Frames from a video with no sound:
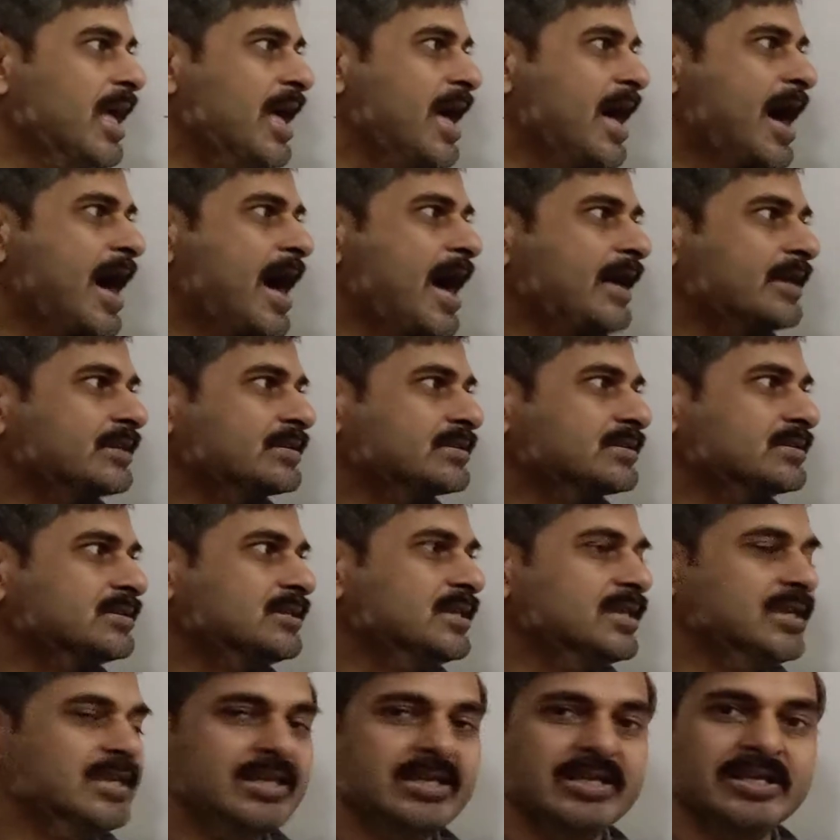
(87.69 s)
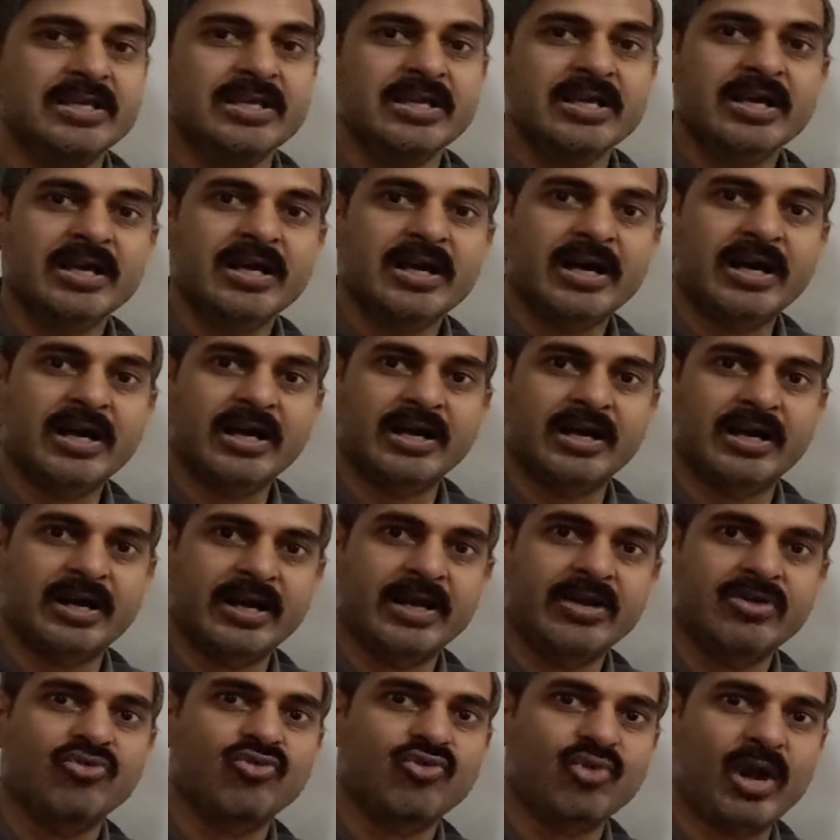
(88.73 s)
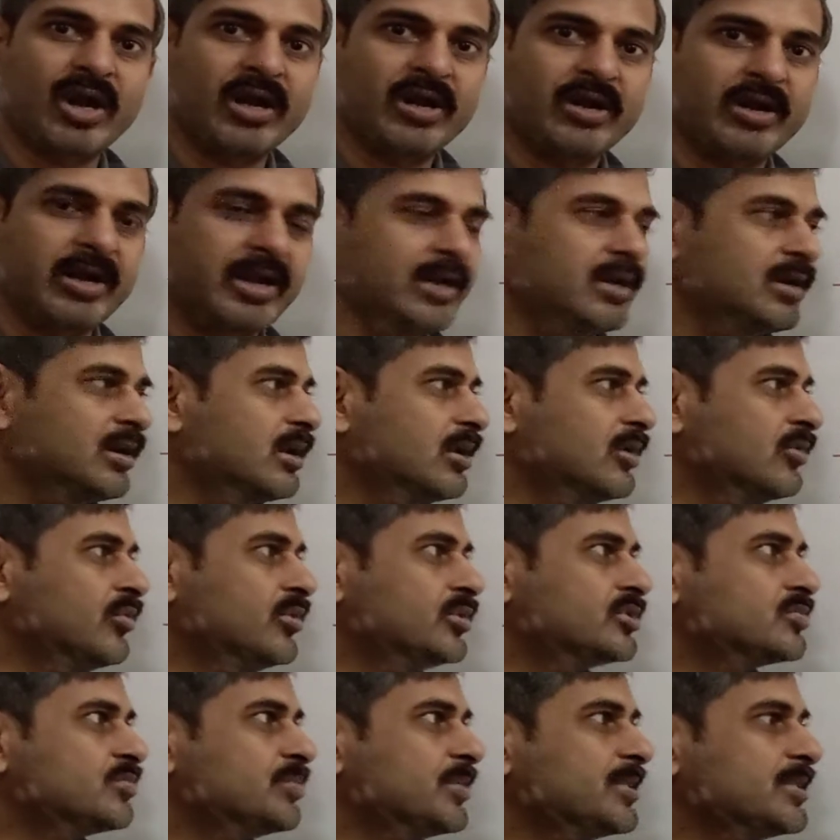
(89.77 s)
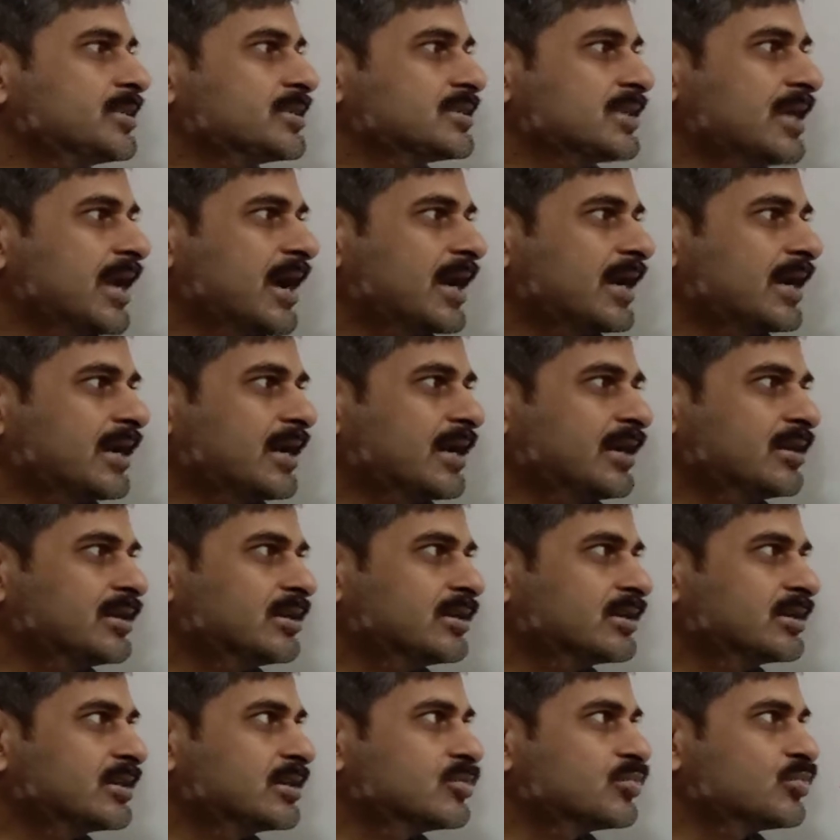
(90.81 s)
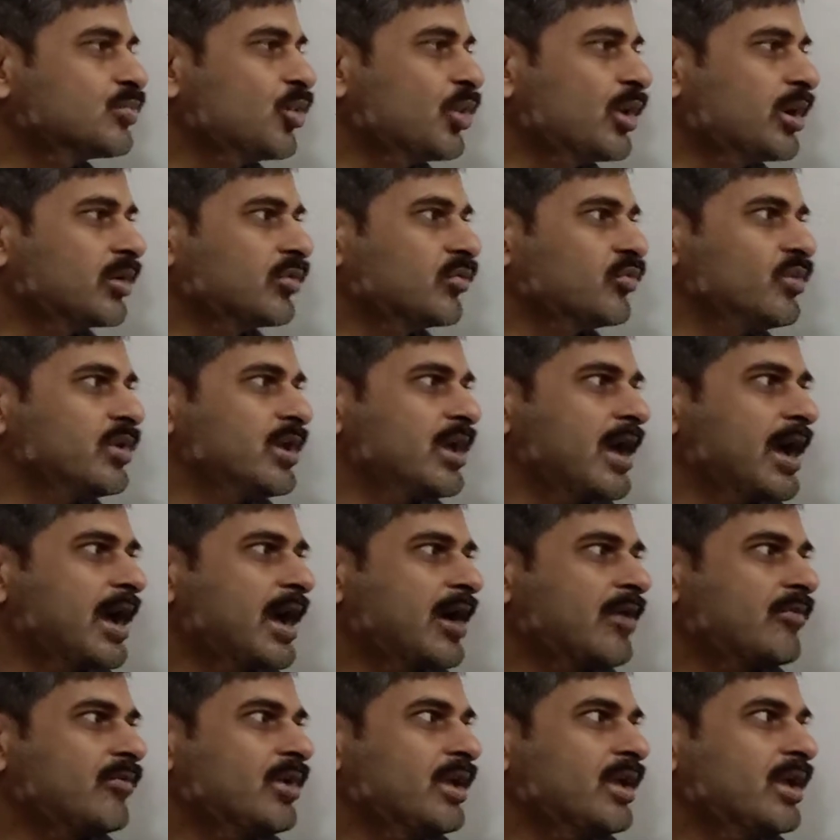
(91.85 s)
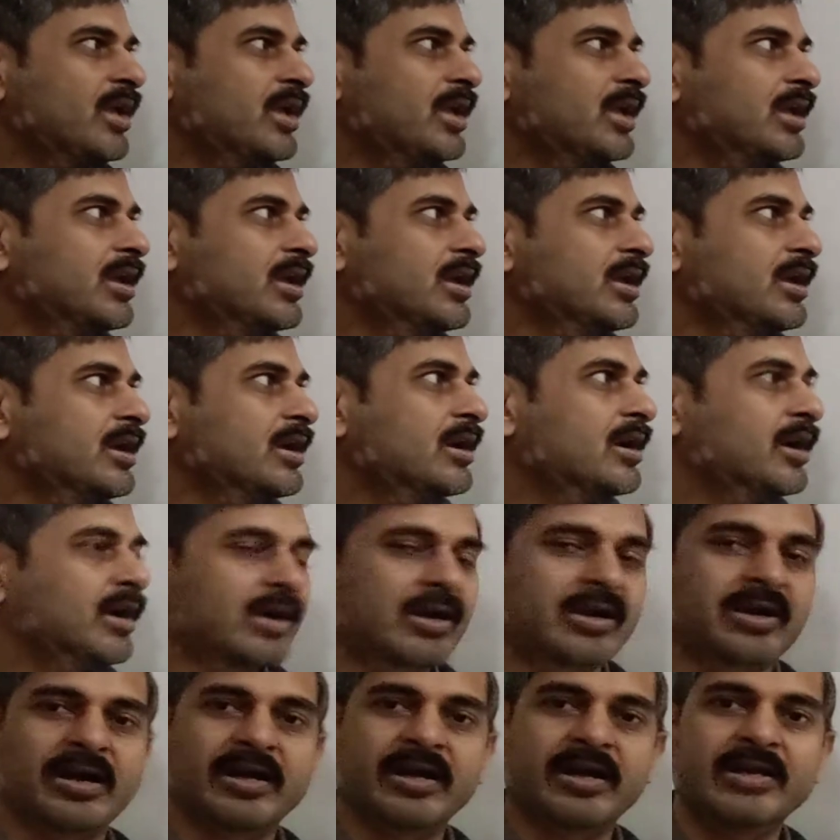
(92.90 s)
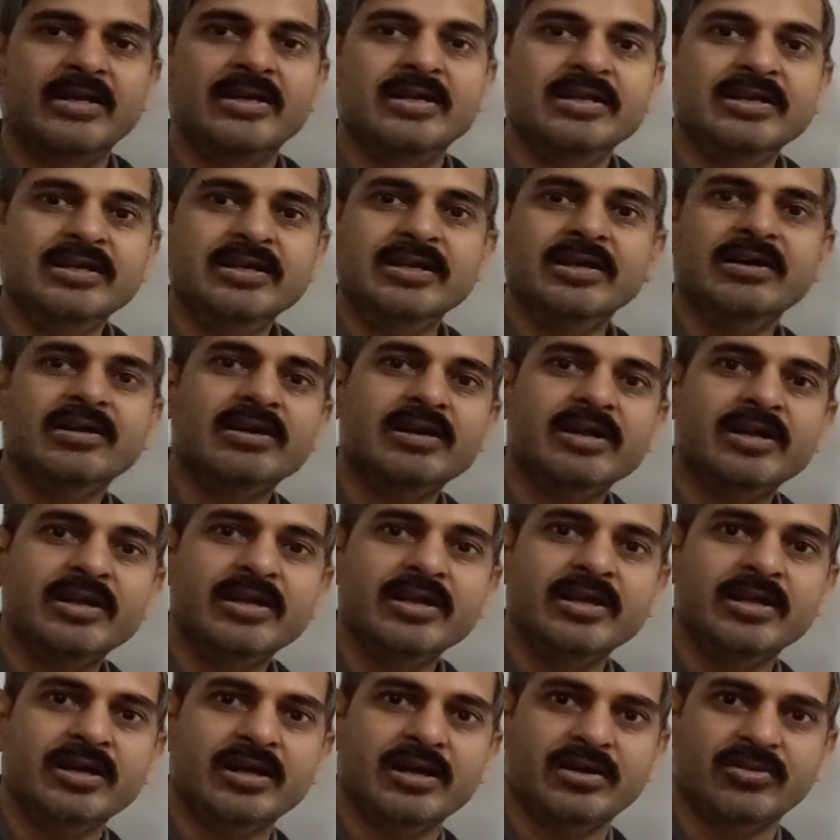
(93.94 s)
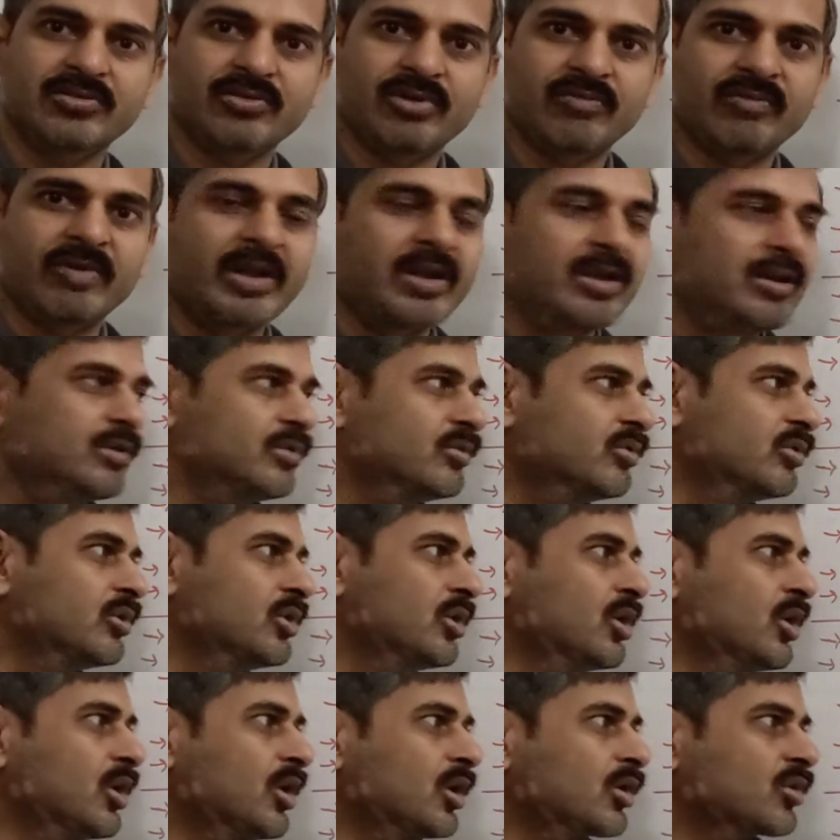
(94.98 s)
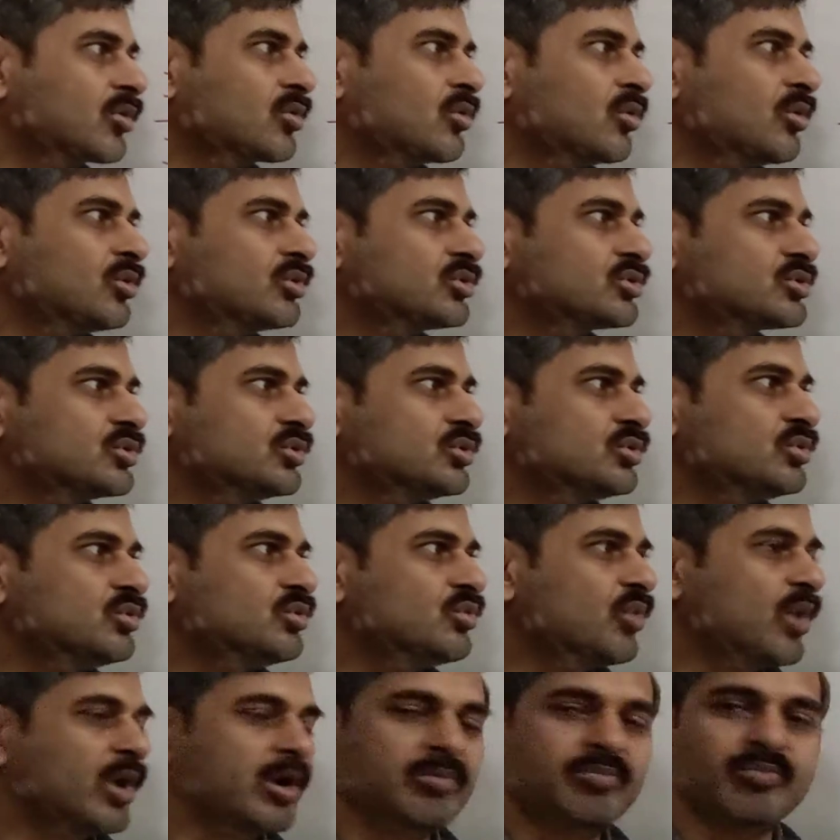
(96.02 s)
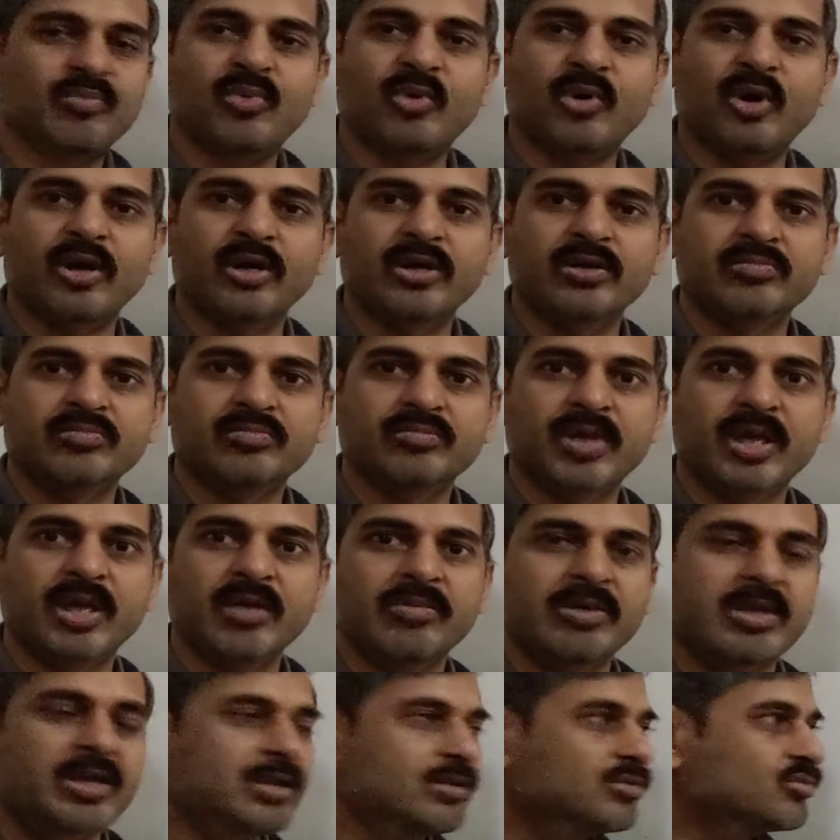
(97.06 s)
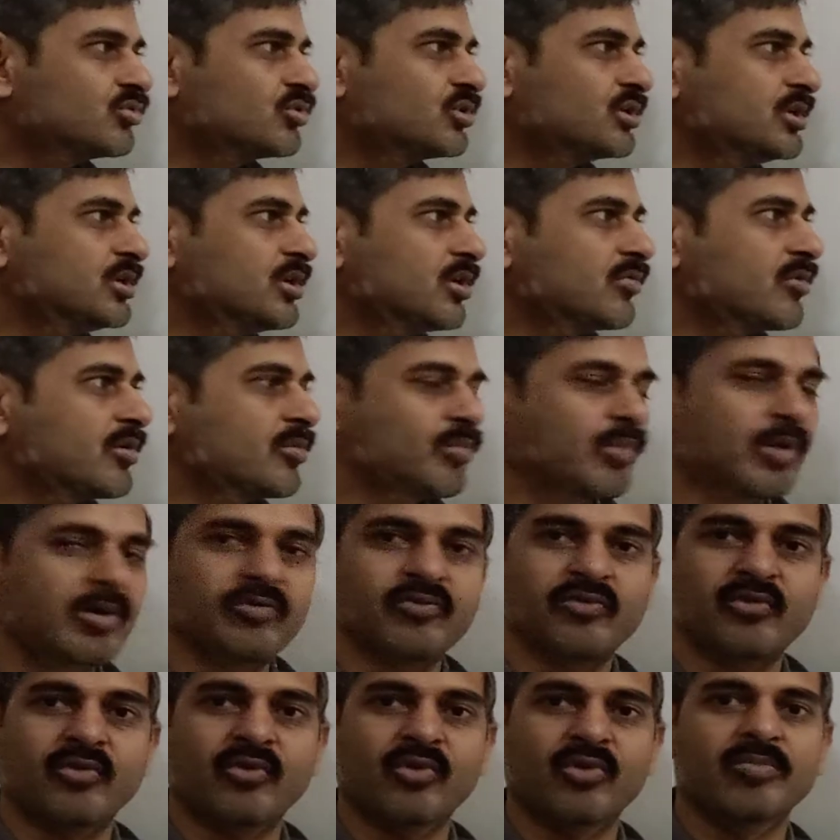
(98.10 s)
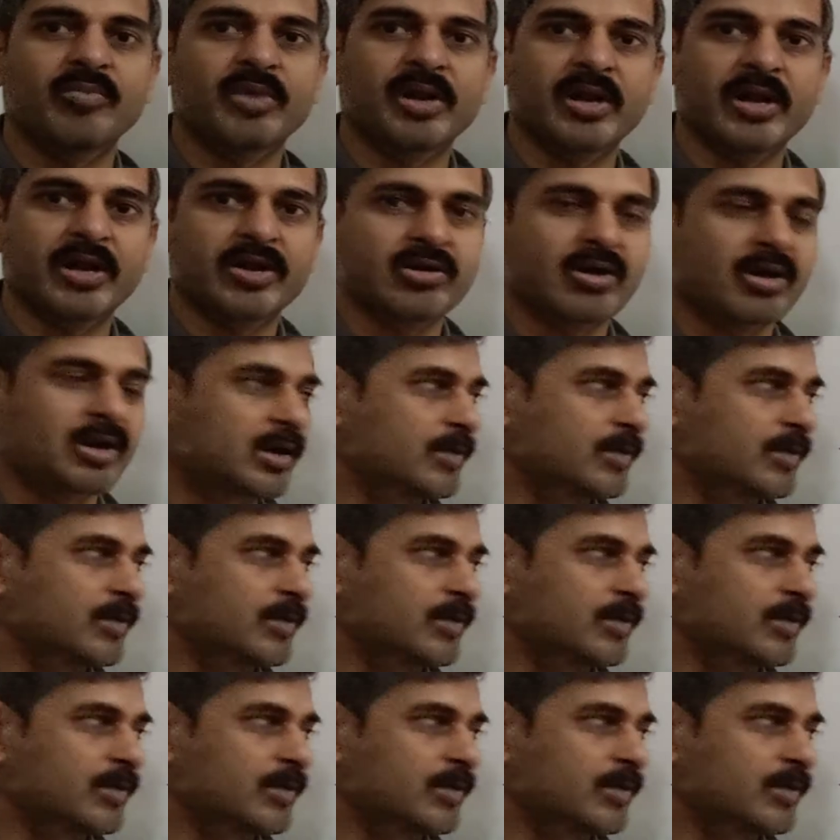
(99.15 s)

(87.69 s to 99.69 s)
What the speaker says: as the current run rate, which means that in this point we have a current yearly revenue close to 1 point maybe 3 or $1.4 million.